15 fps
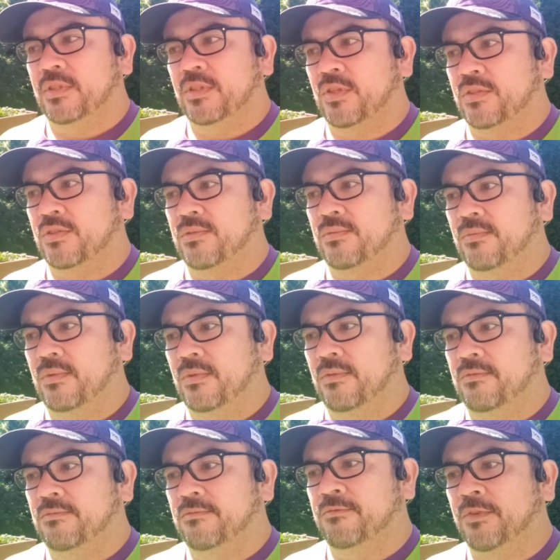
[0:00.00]
just
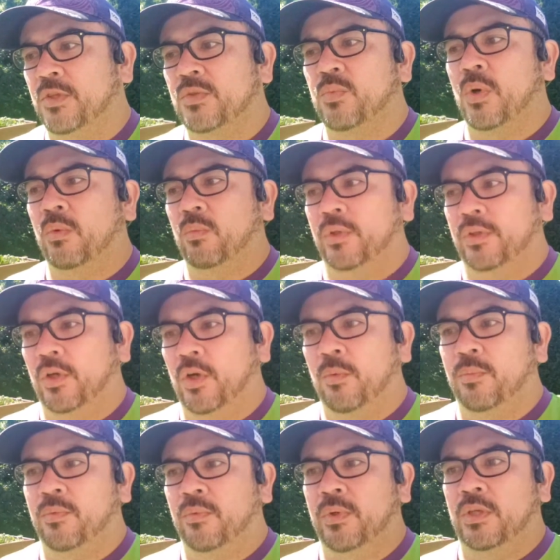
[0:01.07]
fills one with
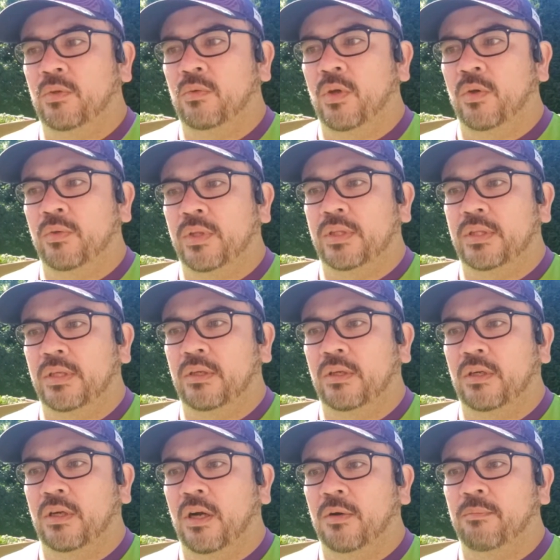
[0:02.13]
hope when you know that
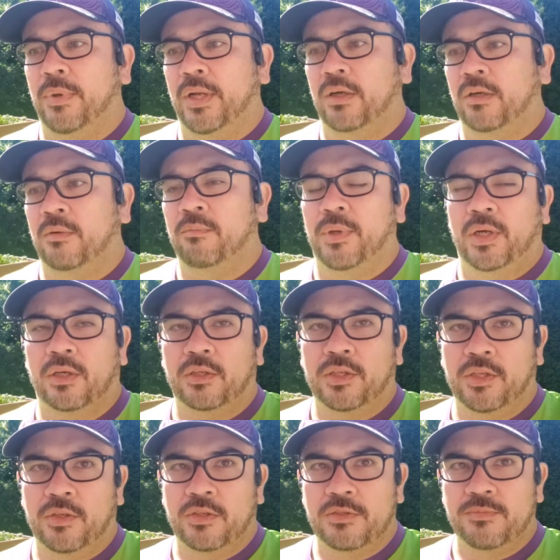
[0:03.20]
there are better and better
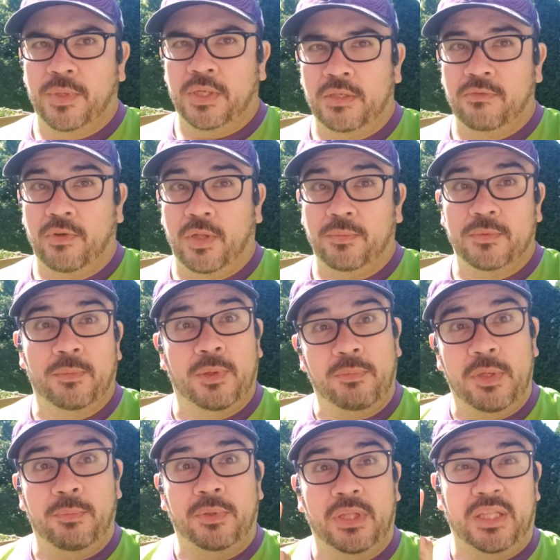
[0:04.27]
cures being developed by
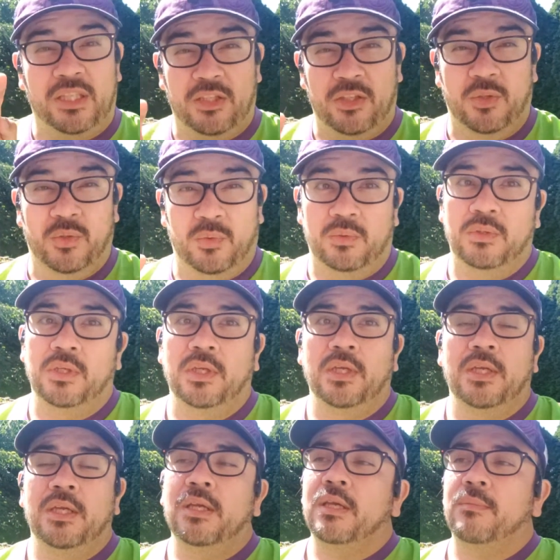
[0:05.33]
people like you,
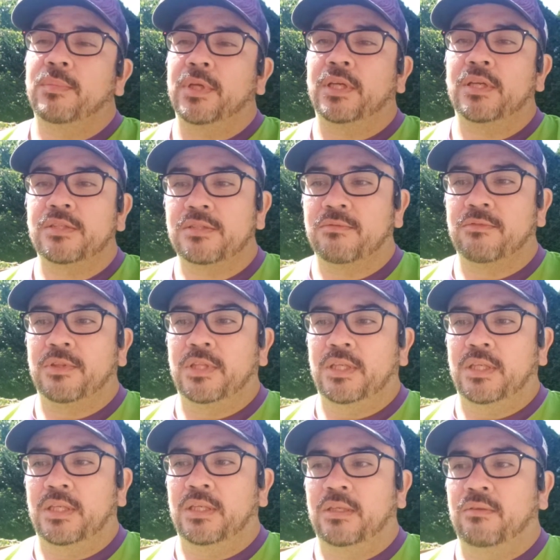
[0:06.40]
because of
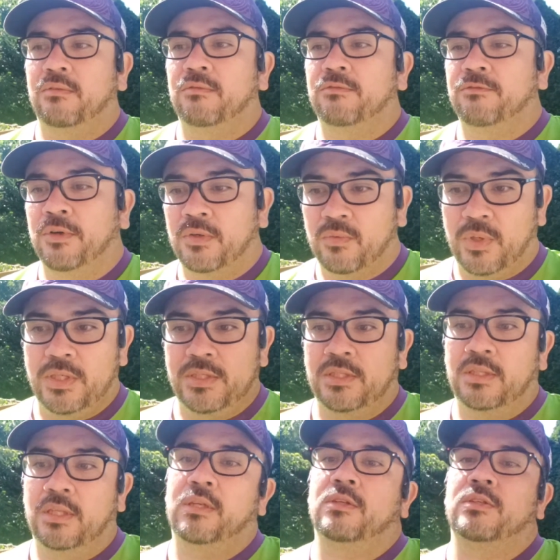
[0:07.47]
the
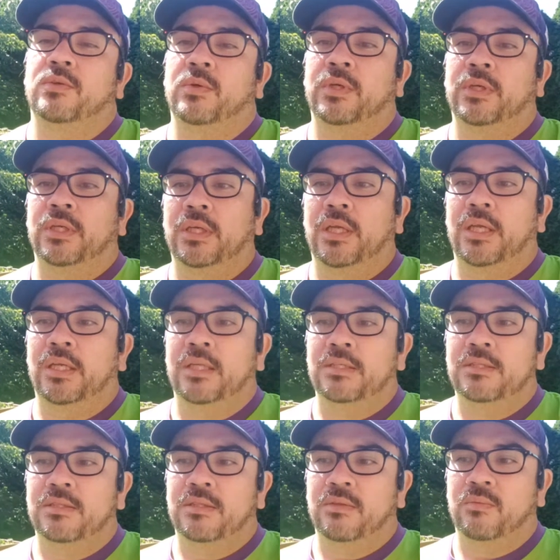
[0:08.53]
fundraising that you're doing
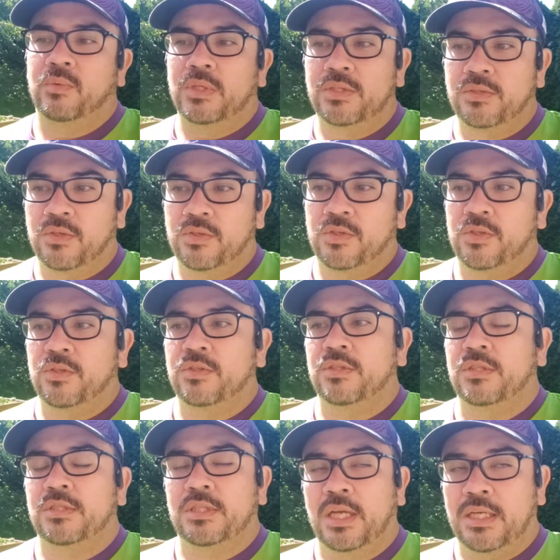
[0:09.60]
and the
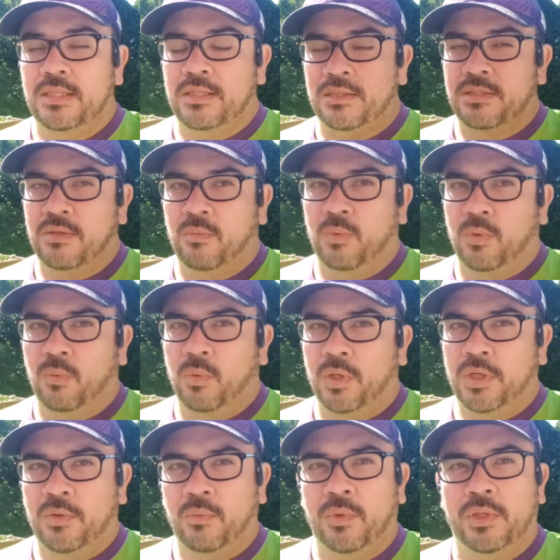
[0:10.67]
researchers and scientists that we're
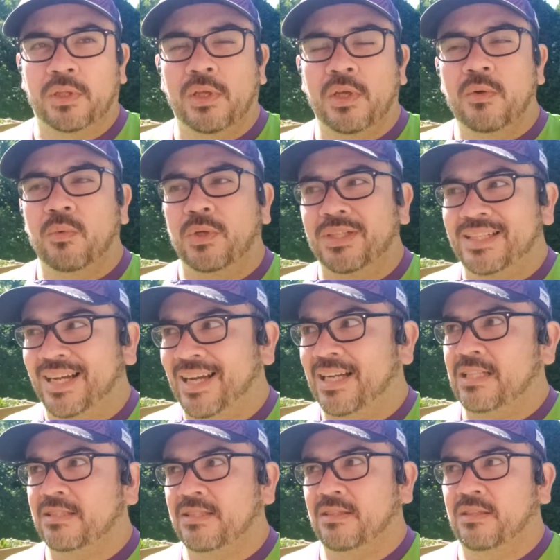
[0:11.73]
working with. We're
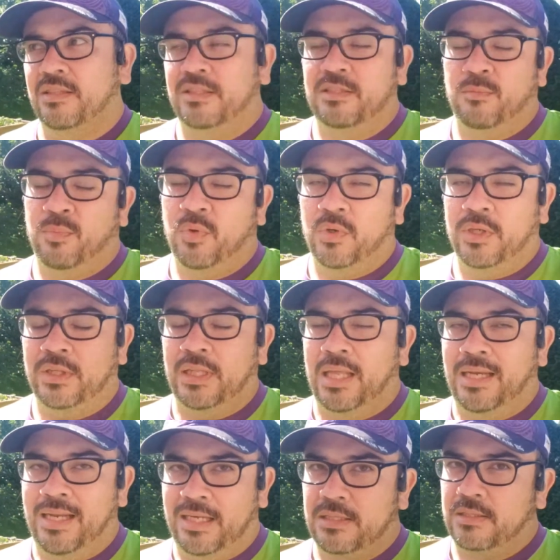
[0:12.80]
constantly supporting
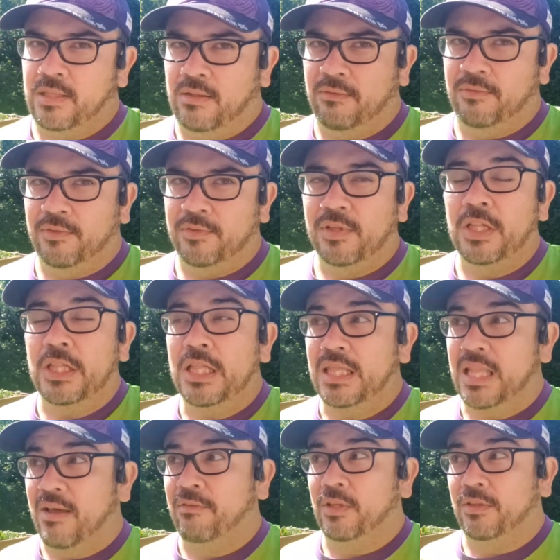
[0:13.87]
that next
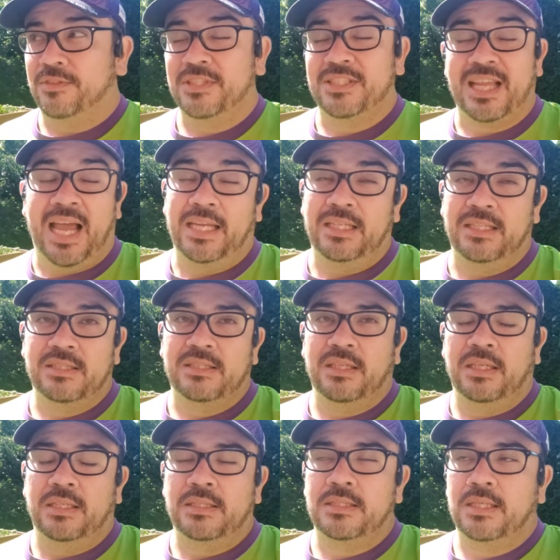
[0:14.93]
level of science
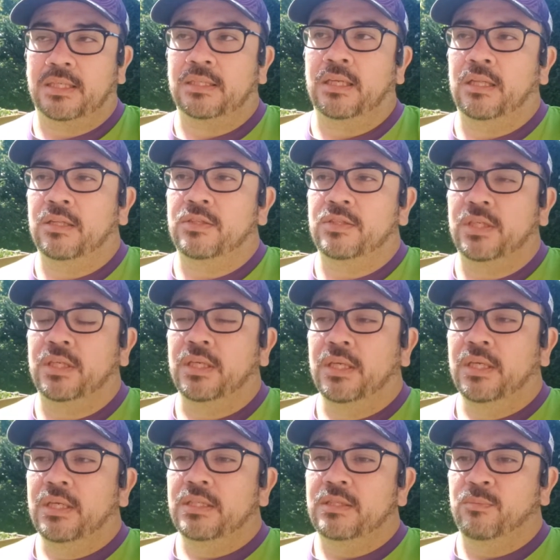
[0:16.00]
and technology
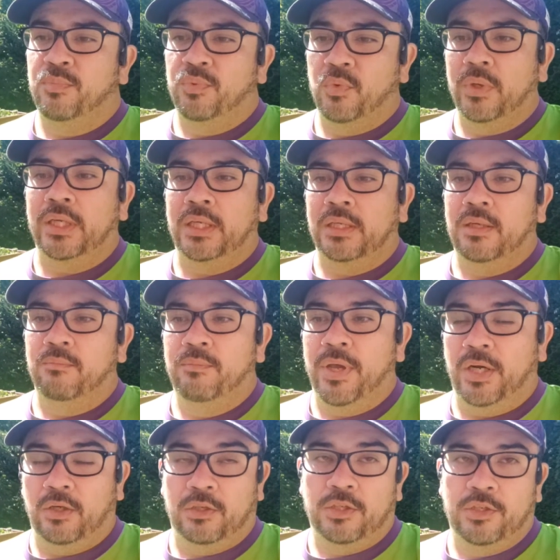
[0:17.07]
to bring
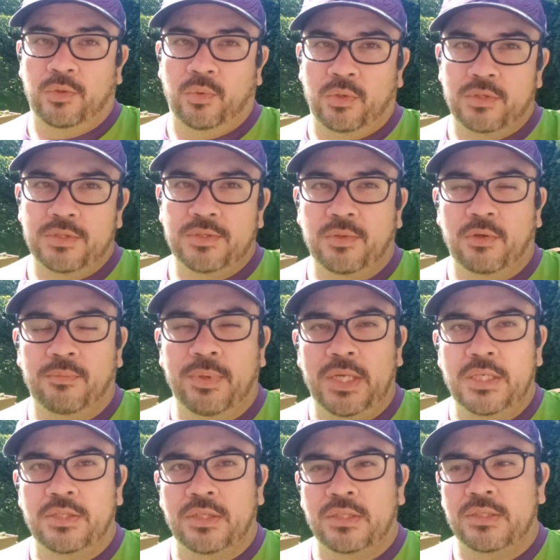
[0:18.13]
better cures to our
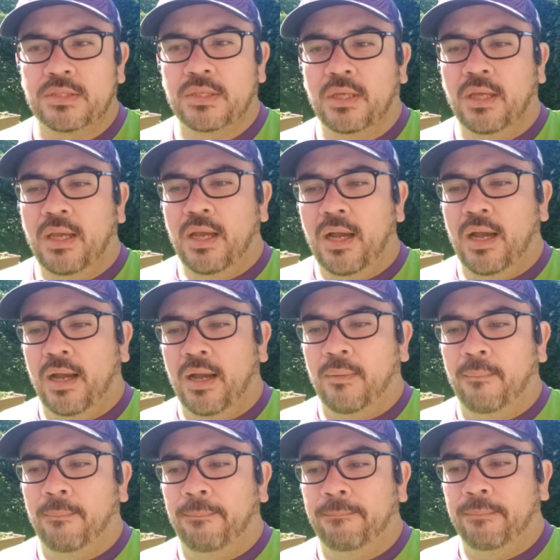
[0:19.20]
patients.
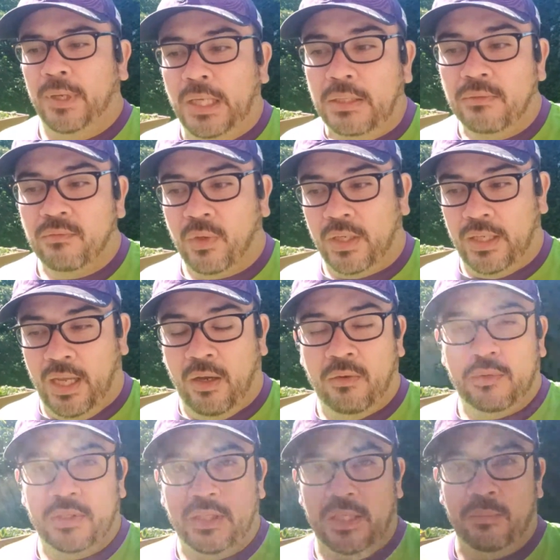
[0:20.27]
But right
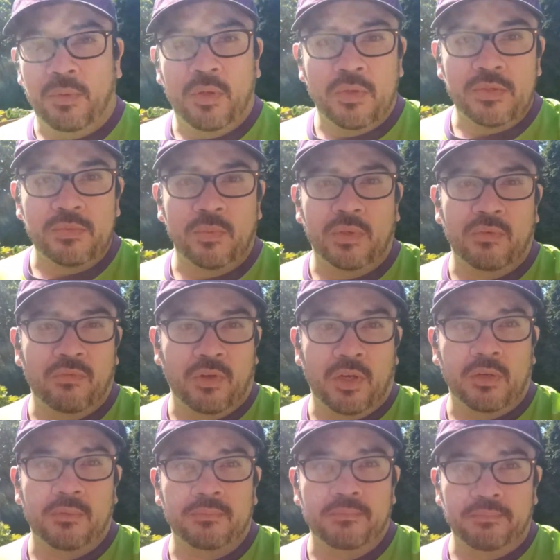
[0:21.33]
now, chemo is one of
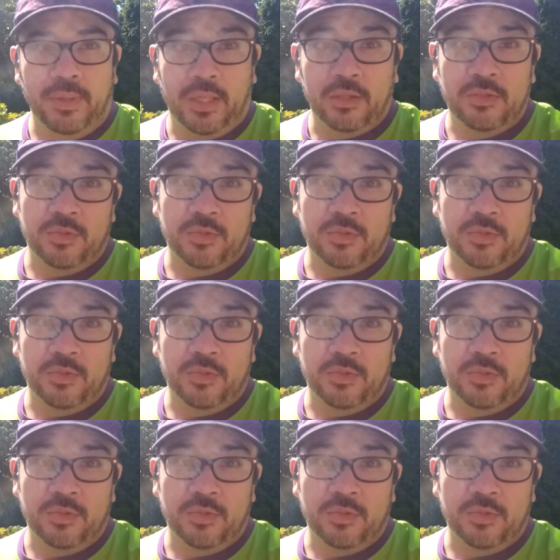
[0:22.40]
our better